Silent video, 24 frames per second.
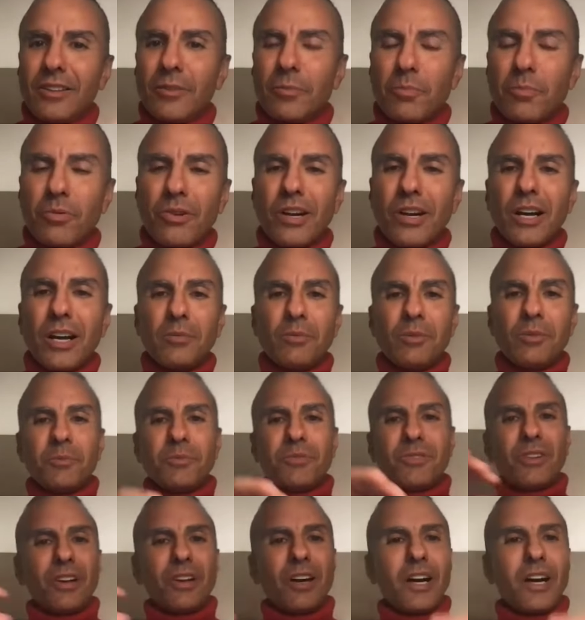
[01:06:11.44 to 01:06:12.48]
the
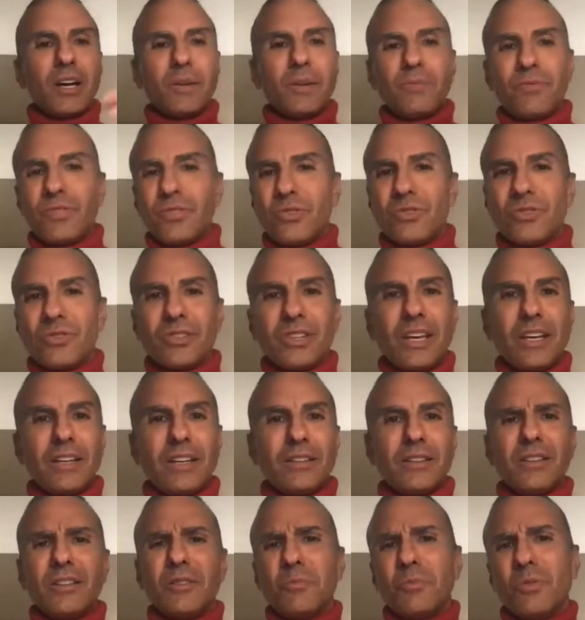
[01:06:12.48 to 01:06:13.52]
problems and
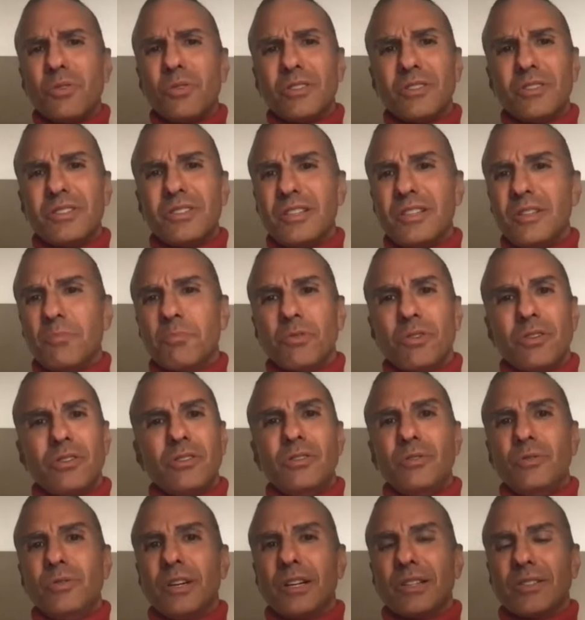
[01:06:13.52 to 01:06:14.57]
obfuscate the more deeper
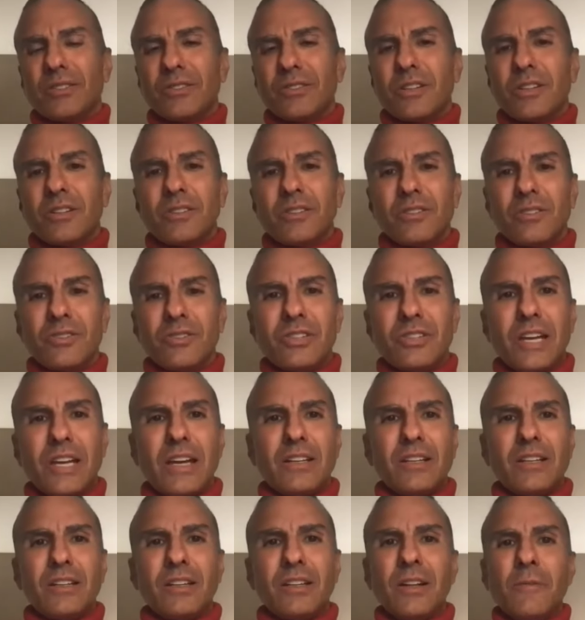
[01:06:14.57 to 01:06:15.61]
and nuanced
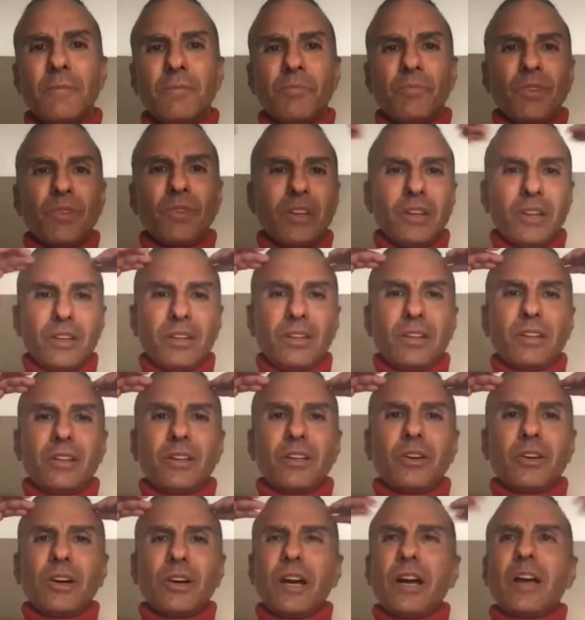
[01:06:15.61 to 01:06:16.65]
understanding.
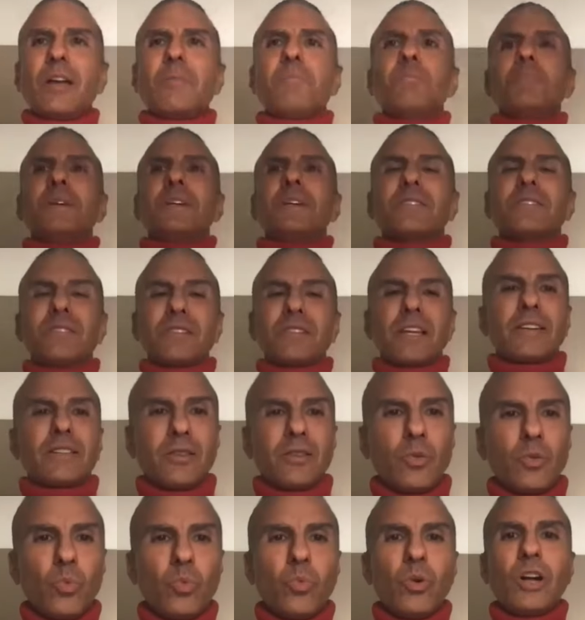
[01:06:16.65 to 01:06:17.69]
You know, I miss
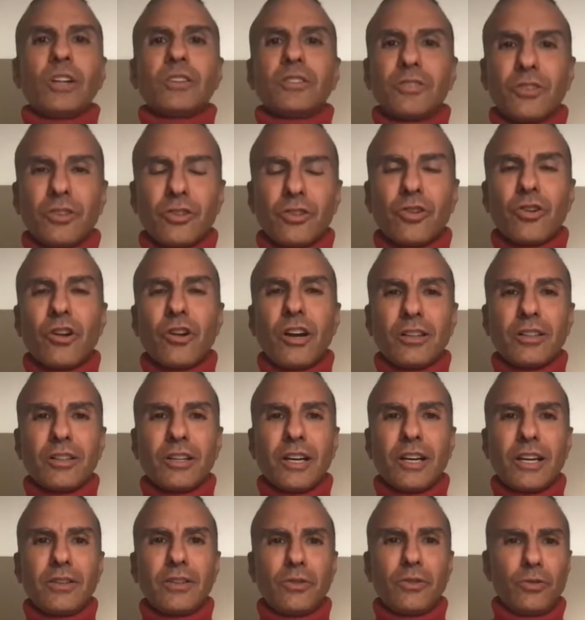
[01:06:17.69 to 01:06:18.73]
like Walter
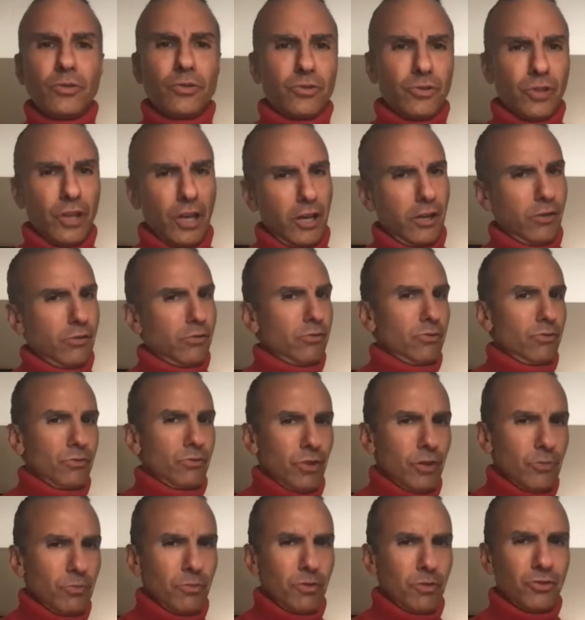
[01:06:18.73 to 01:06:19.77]
Cronkite, who'd say,
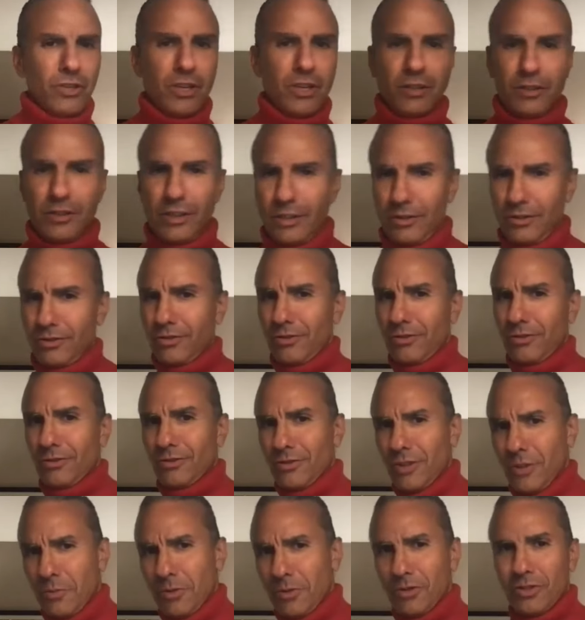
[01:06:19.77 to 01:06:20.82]
some are saying this and
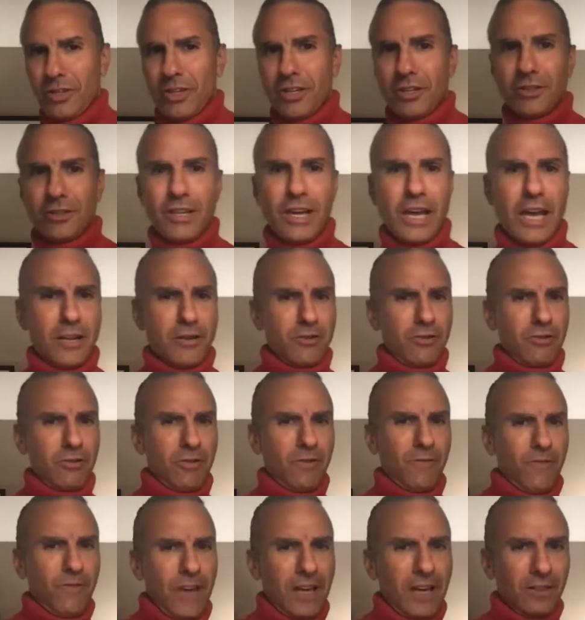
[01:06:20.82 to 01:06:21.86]
some are saying that,
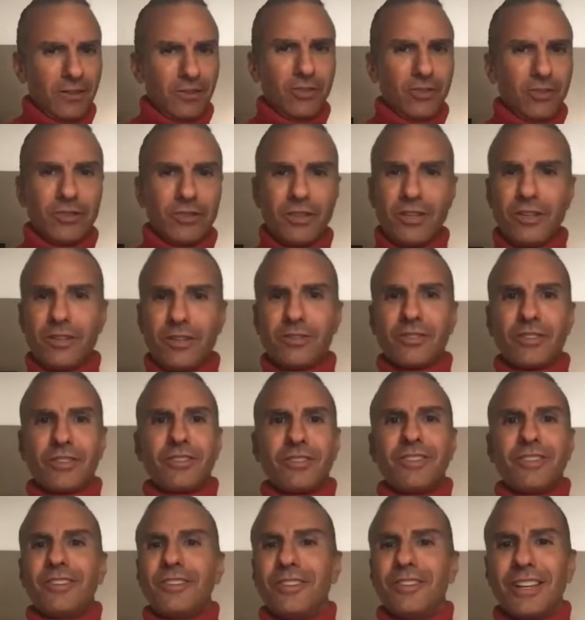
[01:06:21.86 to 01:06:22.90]
and the facts are these.
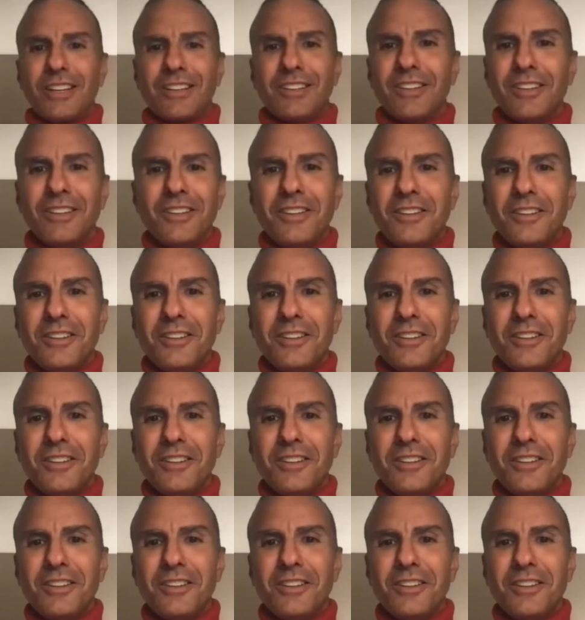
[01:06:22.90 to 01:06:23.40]
And, you know, like